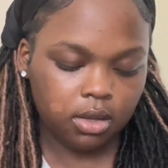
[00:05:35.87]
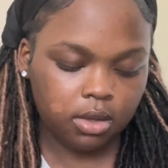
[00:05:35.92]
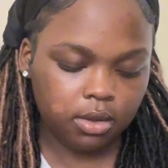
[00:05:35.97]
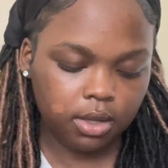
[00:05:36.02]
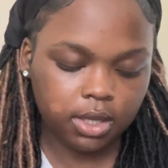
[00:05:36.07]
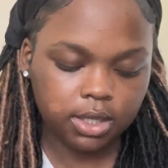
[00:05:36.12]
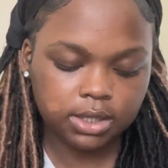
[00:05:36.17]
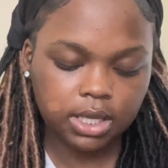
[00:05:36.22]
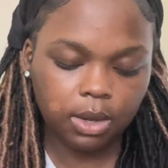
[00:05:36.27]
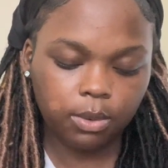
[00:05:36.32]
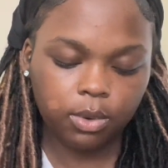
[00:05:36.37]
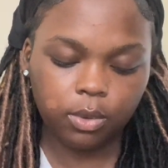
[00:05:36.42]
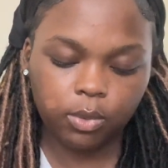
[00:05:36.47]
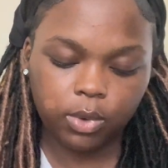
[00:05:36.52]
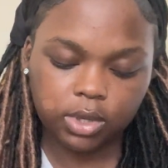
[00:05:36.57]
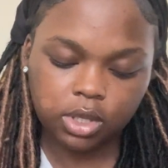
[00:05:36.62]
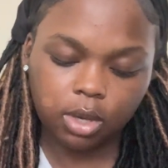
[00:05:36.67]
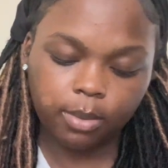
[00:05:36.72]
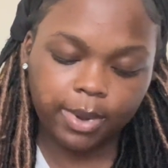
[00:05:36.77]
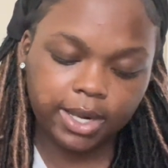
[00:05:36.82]
because I wouldn't
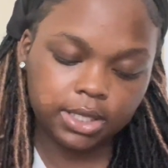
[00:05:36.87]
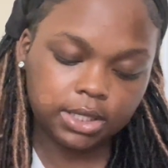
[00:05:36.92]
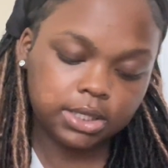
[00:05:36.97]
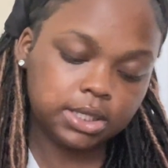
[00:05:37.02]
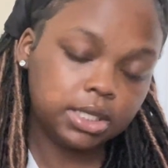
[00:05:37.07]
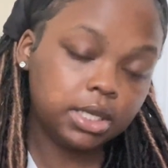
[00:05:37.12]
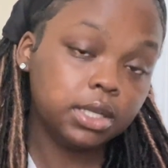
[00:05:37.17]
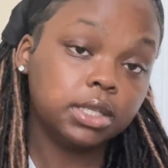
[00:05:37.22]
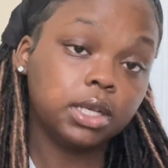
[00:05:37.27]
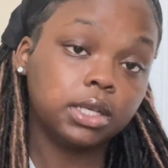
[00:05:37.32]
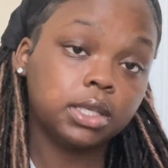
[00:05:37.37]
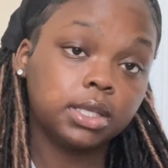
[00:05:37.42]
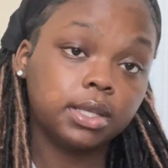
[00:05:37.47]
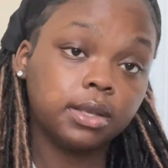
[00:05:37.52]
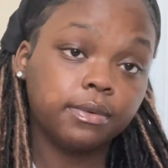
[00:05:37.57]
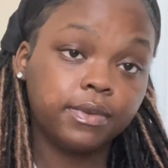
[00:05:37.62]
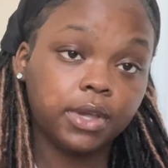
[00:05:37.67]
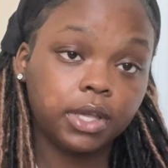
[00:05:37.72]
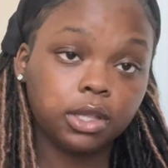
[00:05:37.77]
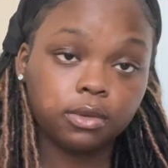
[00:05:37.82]
want nobody to sell nothing
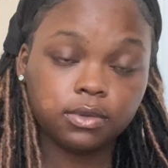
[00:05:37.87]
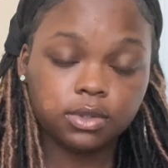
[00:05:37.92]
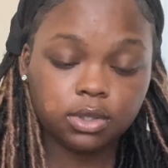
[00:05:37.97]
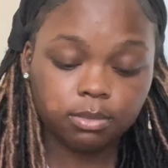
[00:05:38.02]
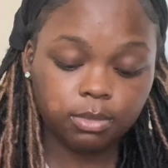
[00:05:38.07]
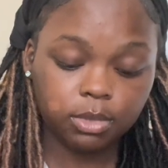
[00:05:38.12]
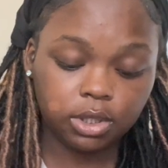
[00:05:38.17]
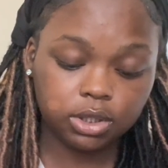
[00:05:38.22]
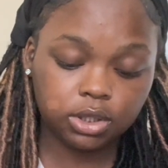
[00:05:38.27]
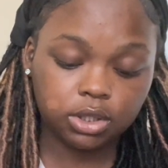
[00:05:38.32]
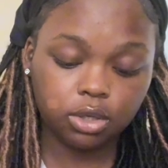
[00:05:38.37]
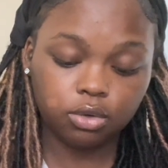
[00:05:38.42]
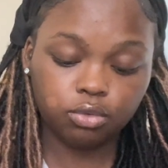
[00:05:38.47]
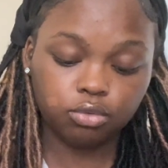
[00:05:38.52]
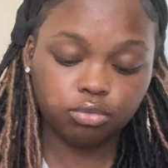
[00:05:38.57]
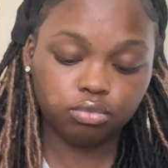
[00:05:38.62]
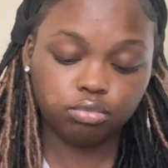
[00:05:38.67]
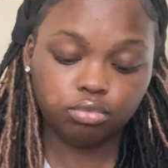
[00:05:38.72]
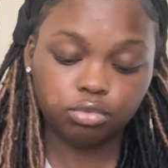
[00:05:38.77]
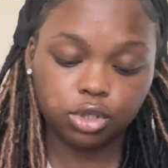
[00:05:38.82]
defective to me. So,
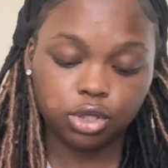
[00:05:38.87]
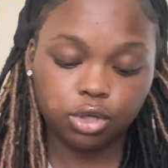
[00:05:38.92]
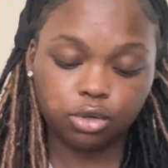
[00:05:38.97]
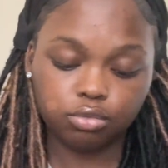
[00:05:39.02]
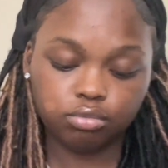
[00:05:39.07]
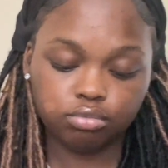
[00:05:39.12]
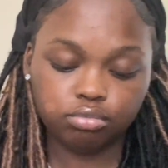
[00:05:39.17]
you know.